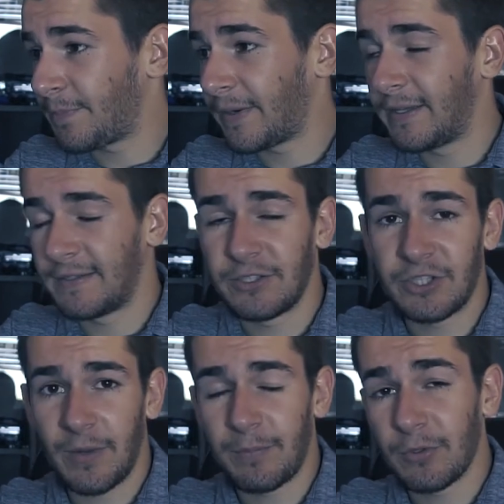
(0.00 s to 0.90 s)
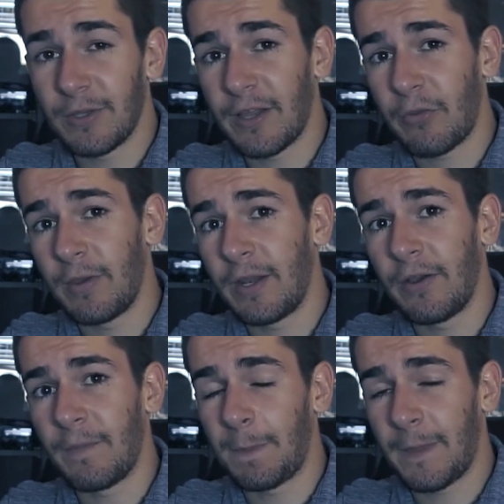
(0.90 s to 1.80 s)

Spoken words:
please jump to that video